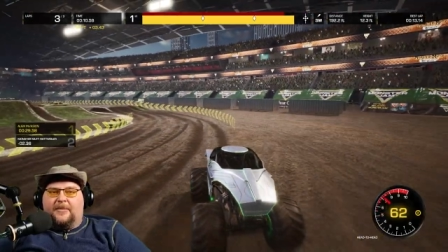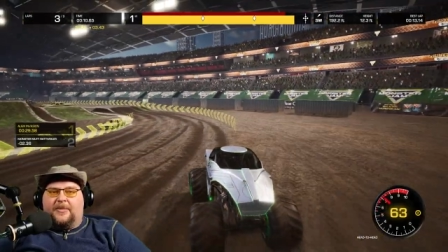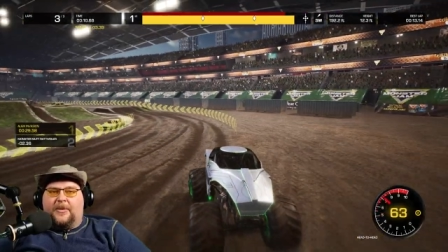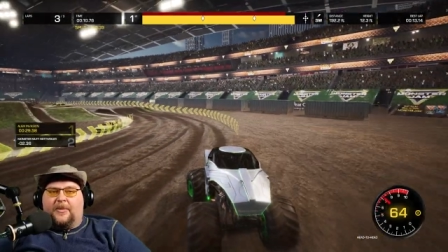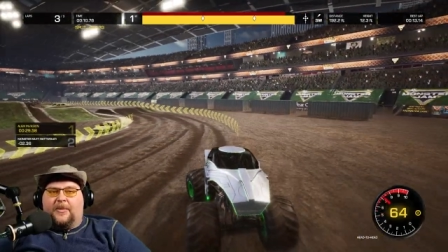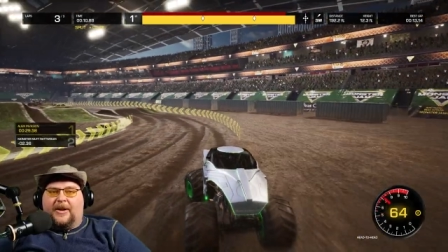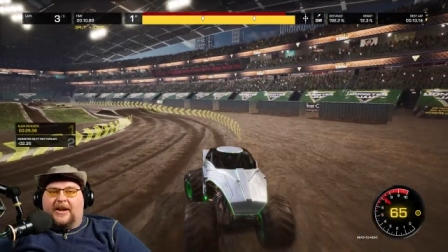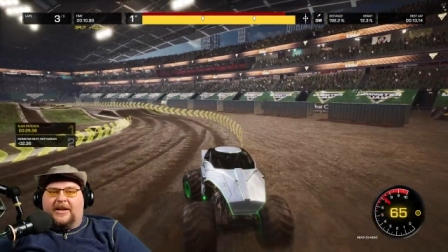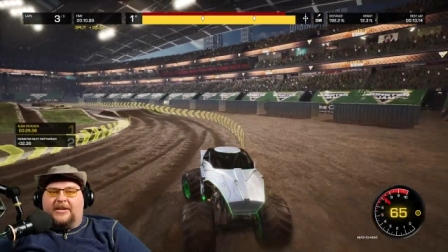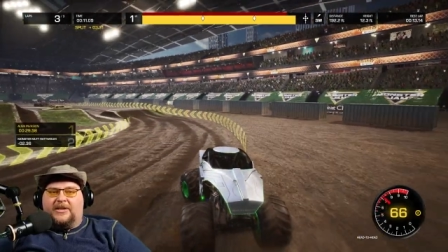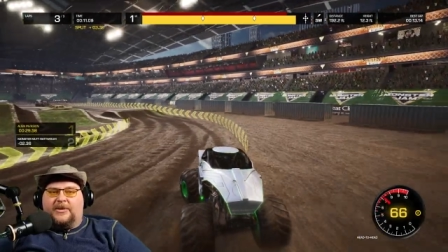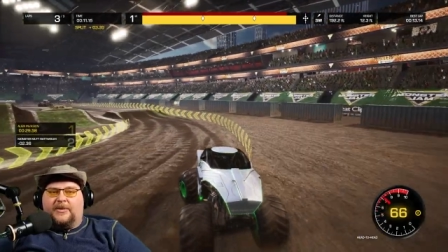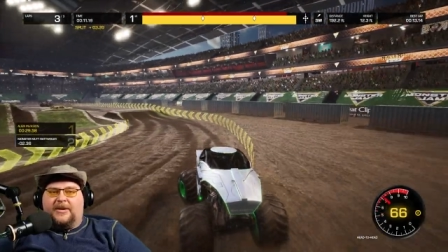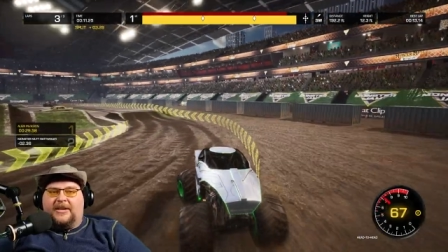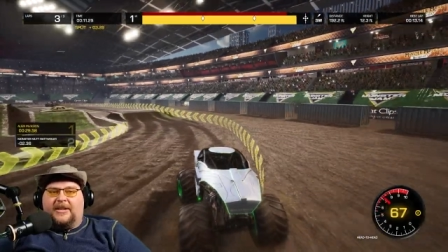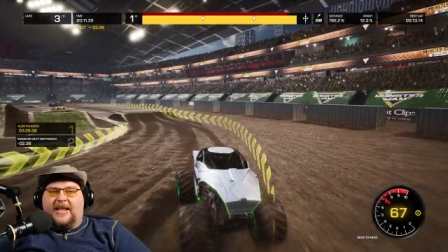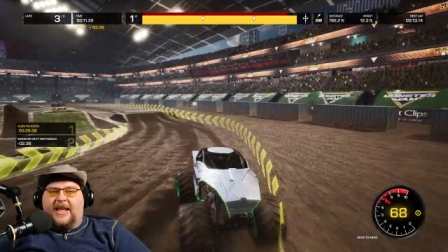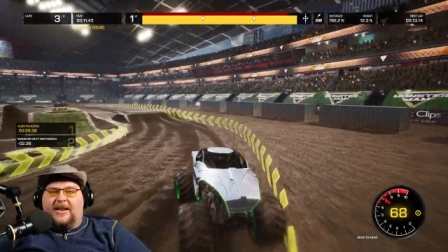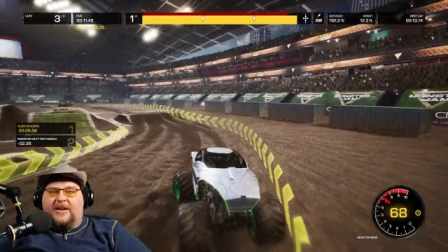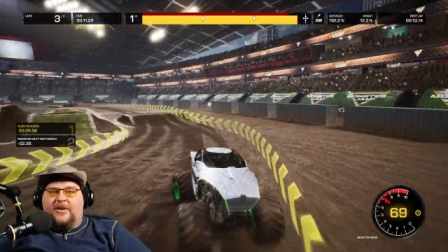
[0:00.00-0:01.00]
But when I do
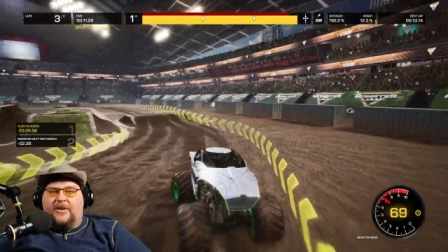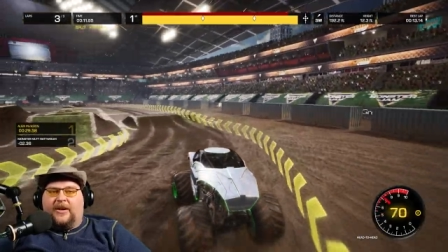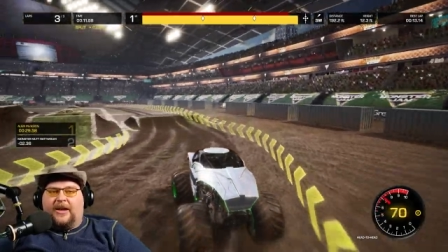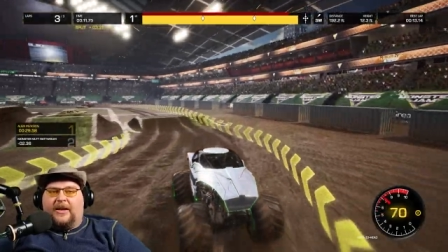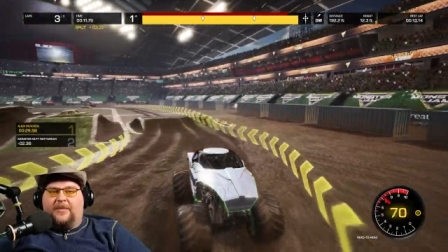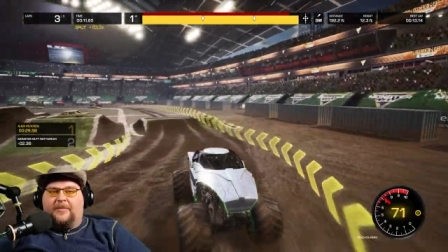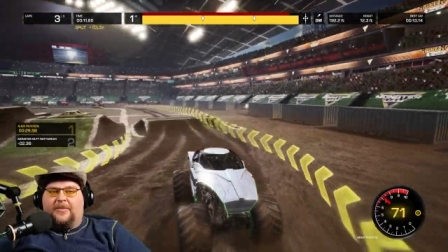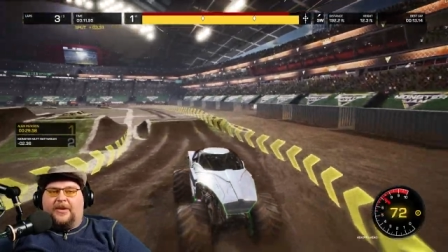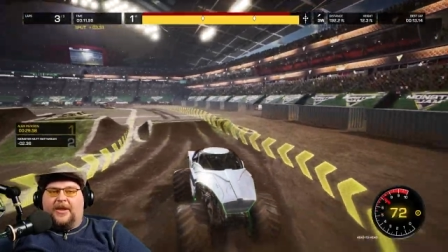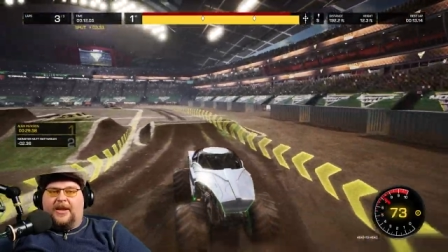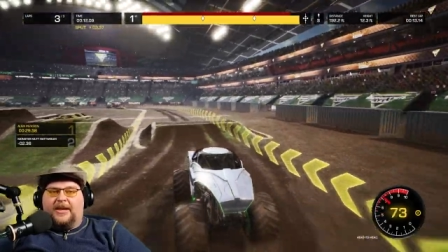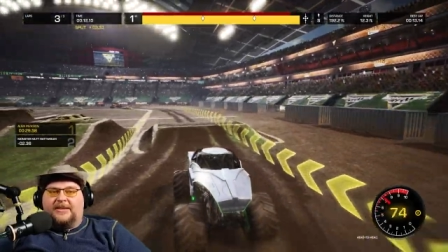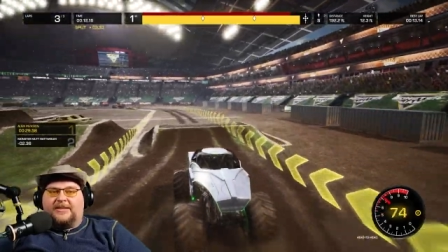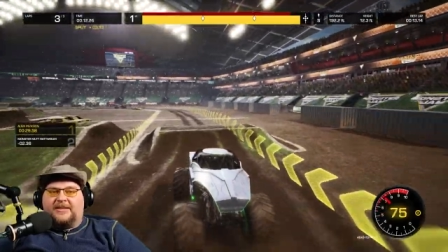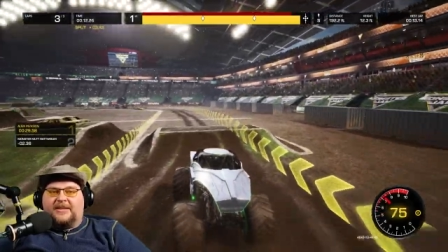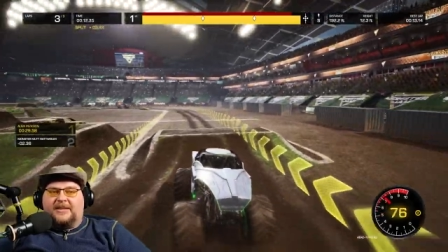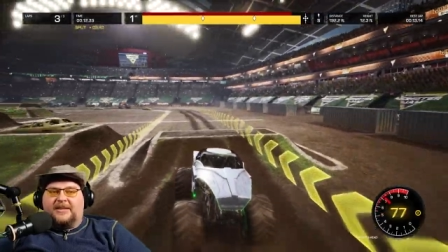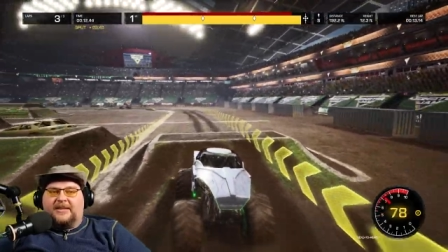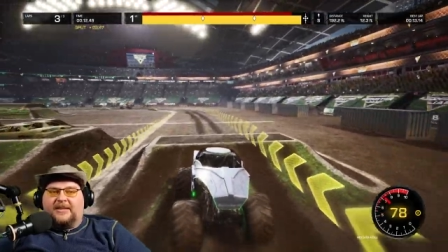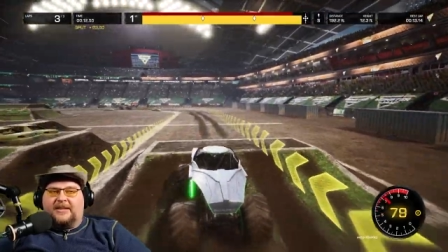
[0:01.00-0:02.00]
hit that New Game
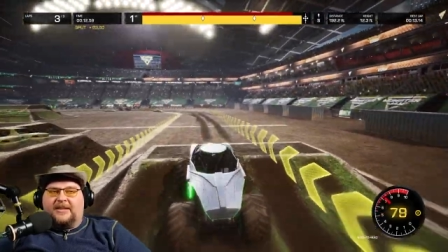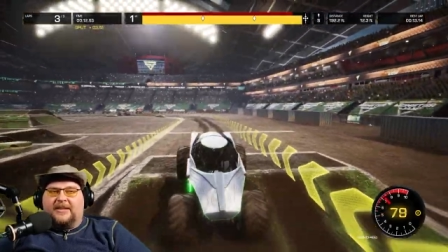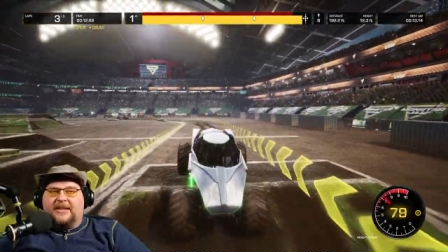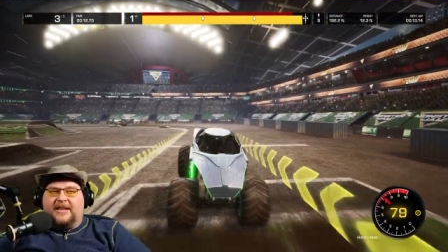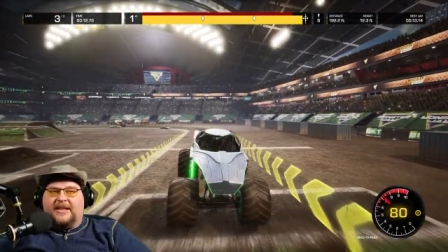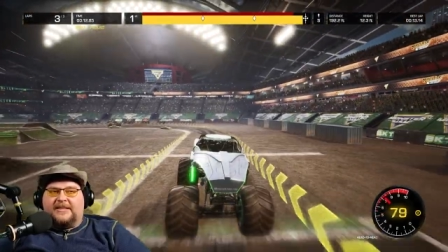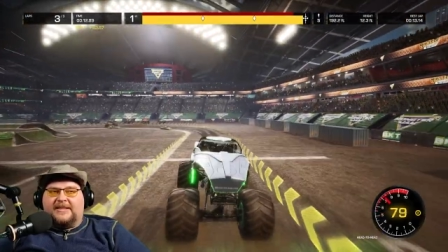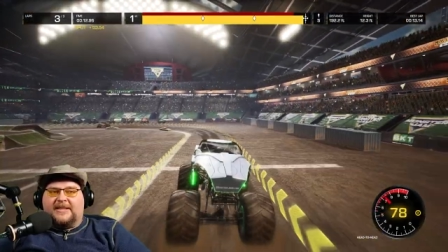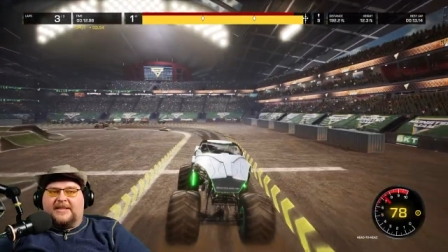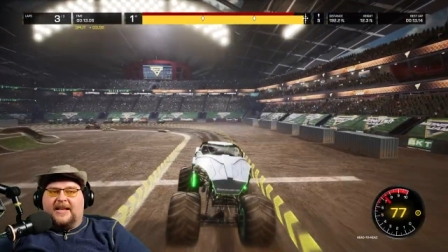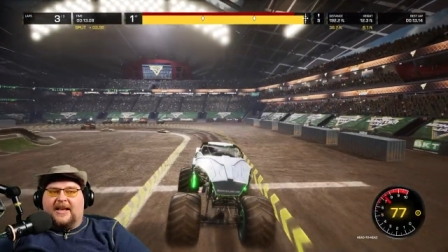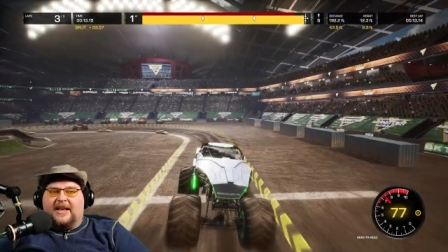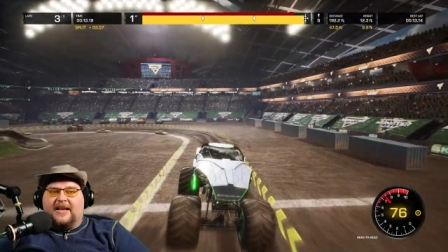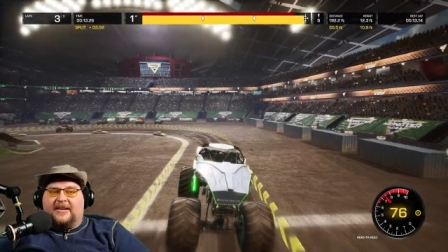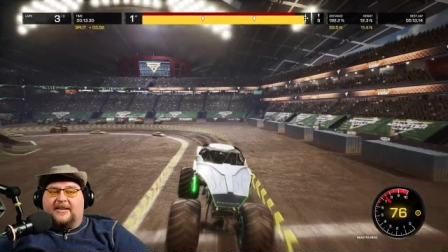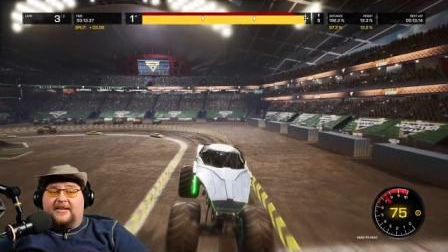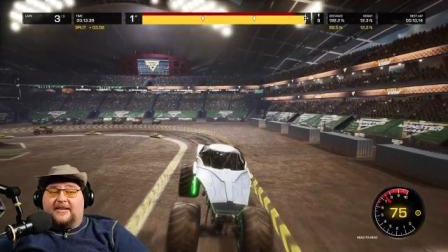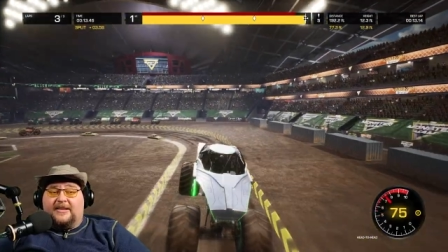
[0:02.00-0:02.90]
Plus, it's uh,